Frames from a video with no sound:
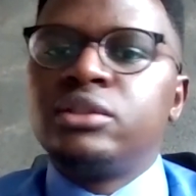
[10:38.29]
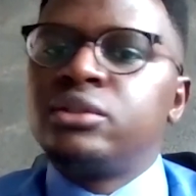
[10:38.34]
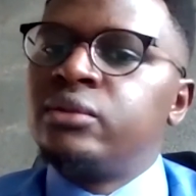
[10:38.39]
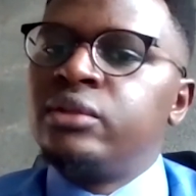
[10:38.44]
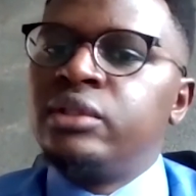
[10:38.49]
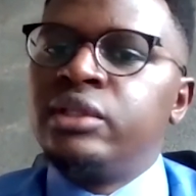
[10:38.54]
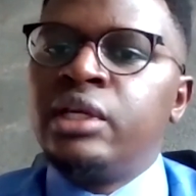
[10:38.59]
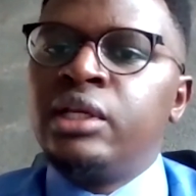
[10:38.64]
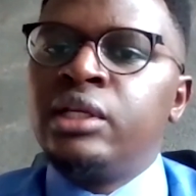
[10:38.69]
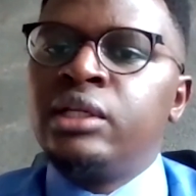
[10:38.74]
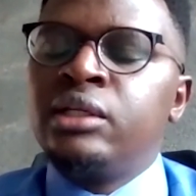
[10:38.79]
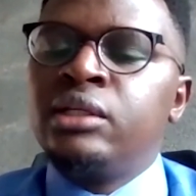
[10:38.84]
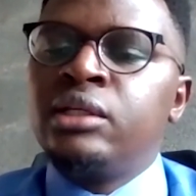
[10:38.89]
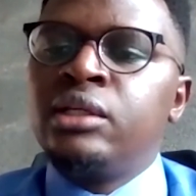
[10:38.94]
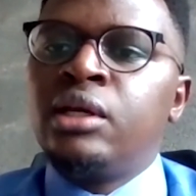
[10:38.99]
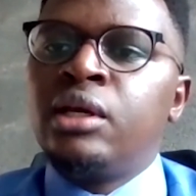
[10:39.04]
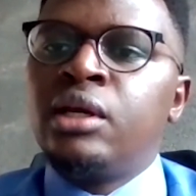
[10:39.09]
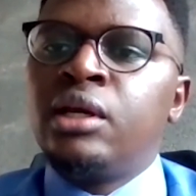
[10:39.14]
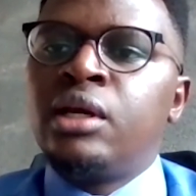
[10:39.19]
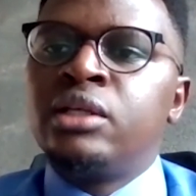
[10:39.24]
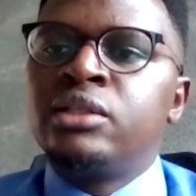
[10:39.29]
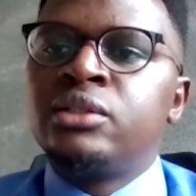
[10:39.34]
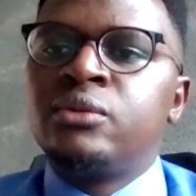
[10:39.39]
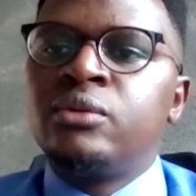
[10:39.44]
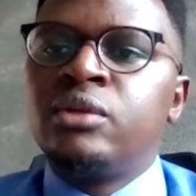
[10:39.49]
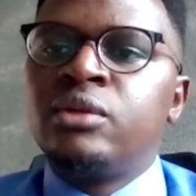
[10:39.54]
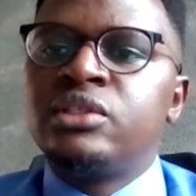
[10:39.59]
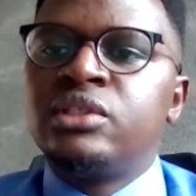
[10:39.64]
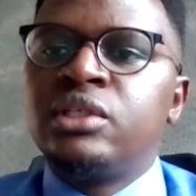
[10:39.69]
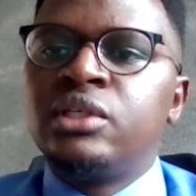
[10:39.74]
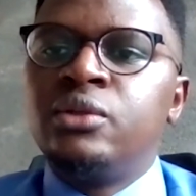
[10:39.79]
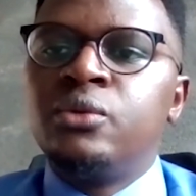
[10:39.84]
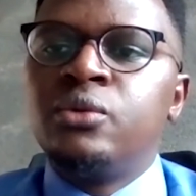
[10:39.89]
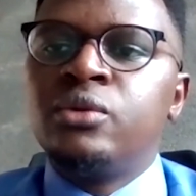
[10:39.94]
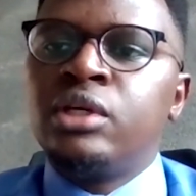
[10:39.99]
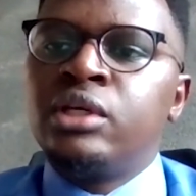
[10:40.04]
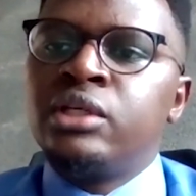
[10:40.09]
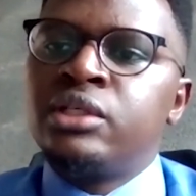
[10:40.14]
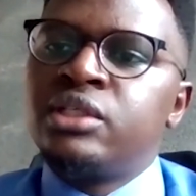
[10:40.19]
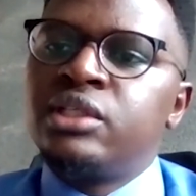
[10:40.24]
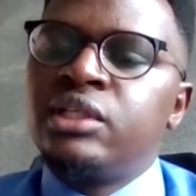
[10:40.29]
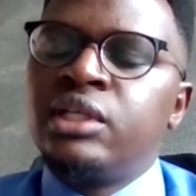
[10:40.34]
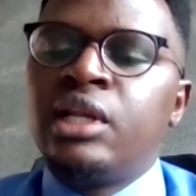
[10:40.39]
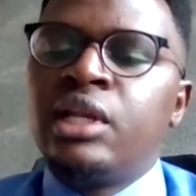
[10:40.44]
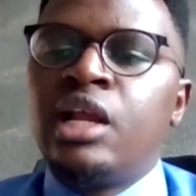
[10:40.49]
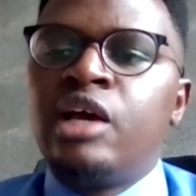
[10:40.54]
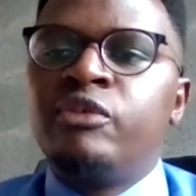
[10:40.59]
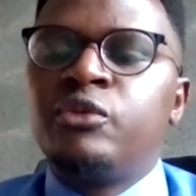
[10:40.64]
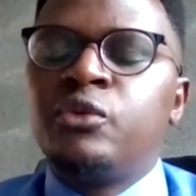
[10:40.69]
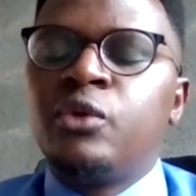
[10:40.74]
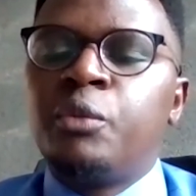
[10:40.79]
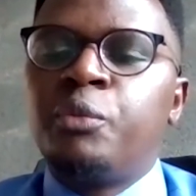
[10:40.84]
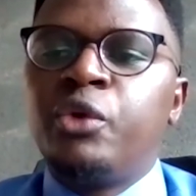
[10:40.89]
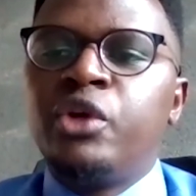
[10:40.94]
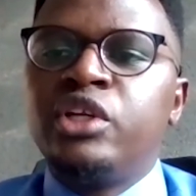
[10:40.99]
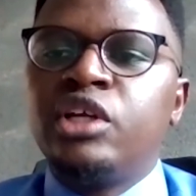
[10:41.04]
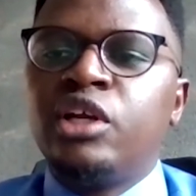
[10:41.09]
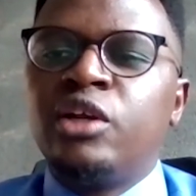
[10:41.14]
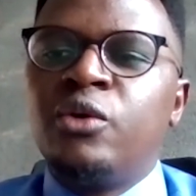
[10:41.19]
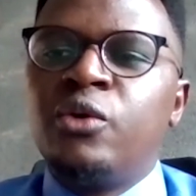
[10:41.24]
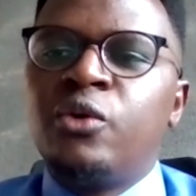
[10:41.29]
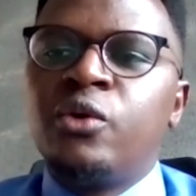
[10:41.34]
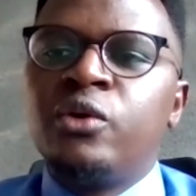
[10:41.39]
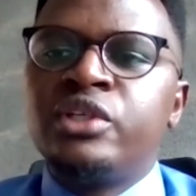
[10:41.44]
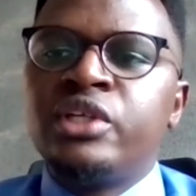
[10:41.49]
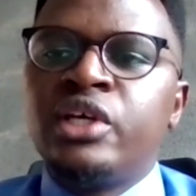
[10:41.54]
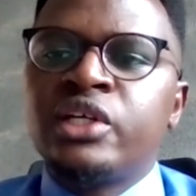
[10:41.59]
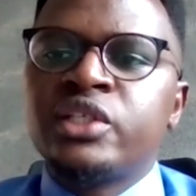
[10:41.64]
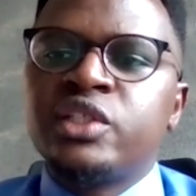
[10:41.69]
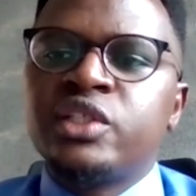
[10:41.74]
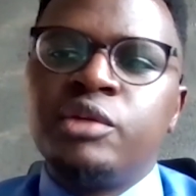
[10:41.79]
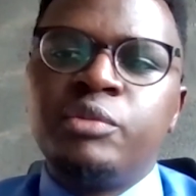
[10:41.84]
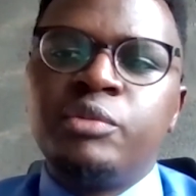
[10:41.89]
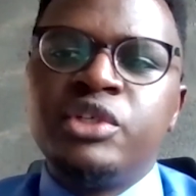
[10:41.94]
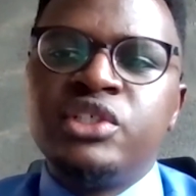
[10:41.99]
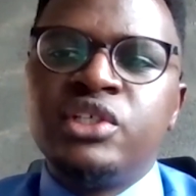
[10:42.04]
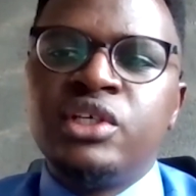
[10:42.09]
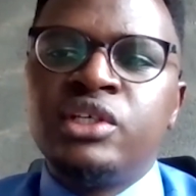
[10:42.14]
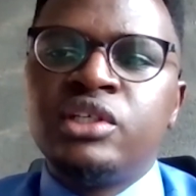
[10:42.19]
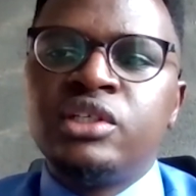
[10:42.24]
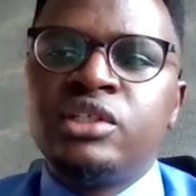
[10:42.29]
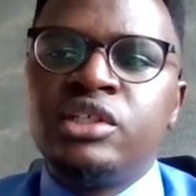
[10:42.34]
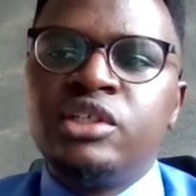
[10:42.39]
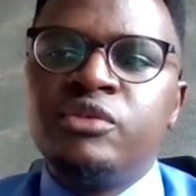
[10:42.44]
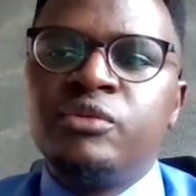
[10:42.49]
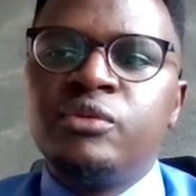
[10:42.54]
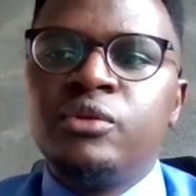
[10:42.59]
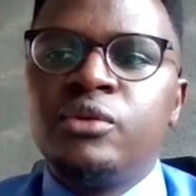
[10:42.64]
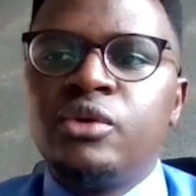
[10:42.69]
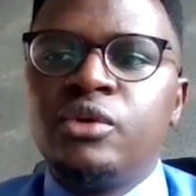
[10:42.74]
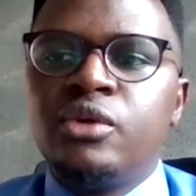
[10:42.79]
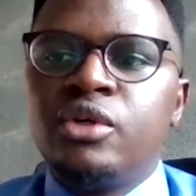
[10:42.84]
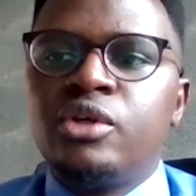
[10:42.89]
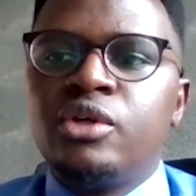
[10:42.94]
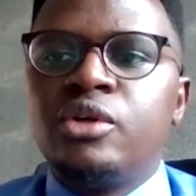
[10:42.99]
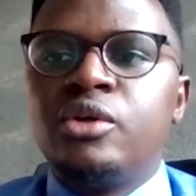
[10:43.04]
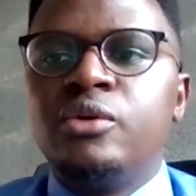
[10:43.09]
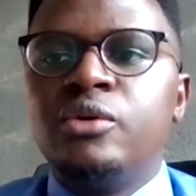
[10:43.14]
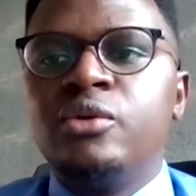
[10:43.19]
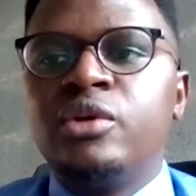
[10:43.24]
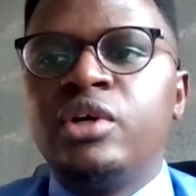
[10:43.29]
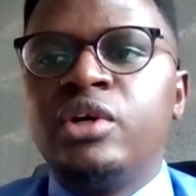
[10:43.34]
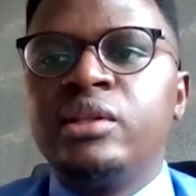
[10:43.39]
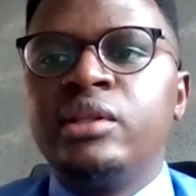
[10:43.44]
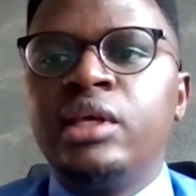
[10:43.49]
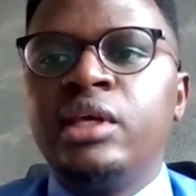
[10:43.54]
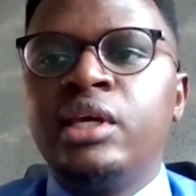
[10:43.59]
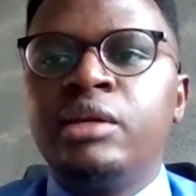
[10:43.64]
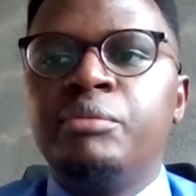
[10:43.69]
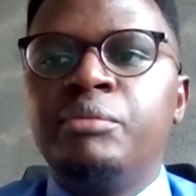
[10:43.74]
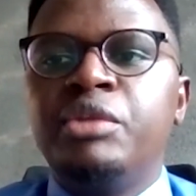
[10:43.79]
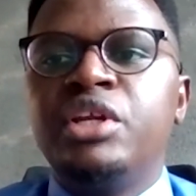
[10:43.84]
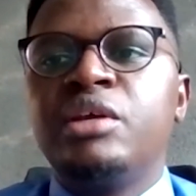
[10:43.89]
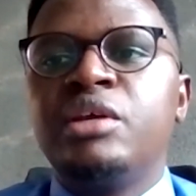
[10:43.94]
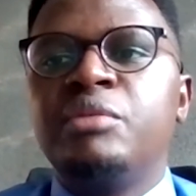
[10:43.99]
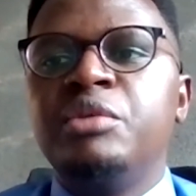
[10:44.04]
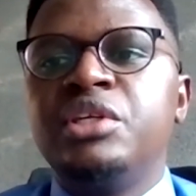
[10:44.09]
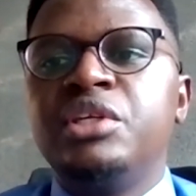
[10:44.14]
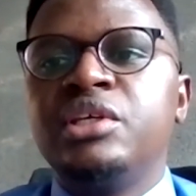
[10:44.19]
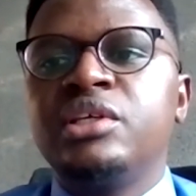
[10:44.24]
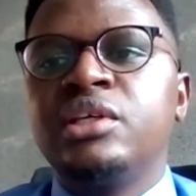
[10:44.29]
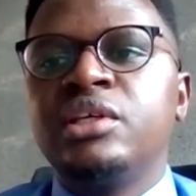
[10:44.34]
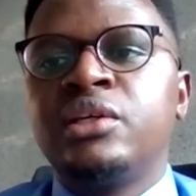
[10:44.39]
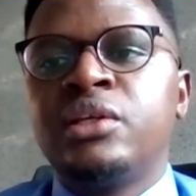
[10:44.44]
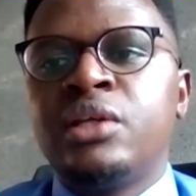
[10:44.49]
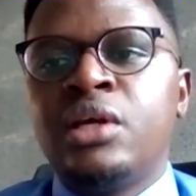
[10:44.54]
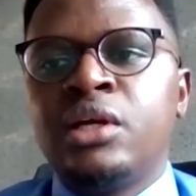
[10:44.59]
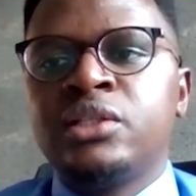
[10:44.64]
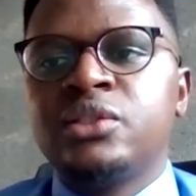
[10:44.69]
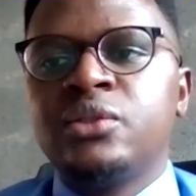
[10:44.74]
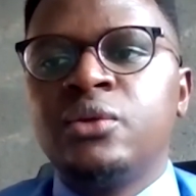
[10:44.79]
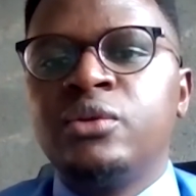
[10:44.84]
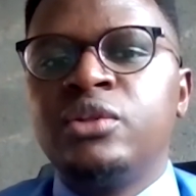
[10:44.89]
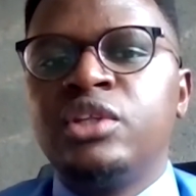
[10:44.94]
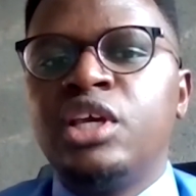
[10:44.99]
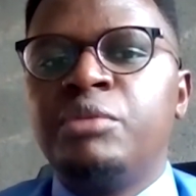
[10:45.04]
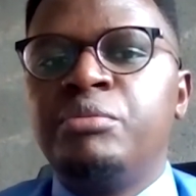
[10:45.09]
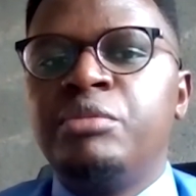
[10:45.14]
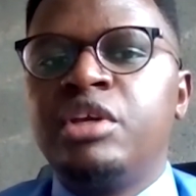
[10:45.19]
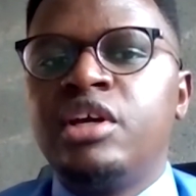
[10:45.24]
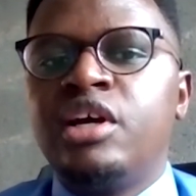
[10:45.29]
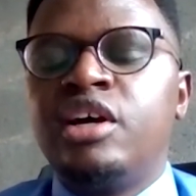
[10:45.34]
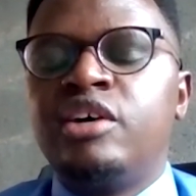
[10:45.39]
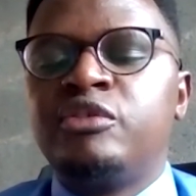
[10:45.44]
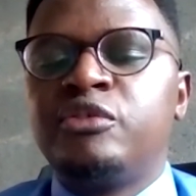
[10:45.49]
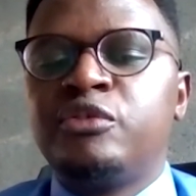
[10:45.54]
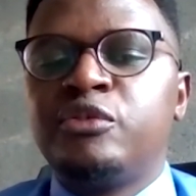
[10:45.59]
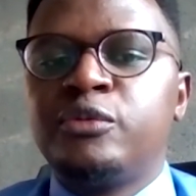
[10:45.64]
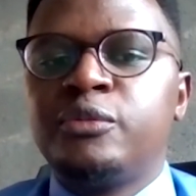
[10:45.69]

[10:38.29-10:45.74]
Then as soon as they do that, they'll have to appoint a local tax representative who can then be remitting the tax on their behalf.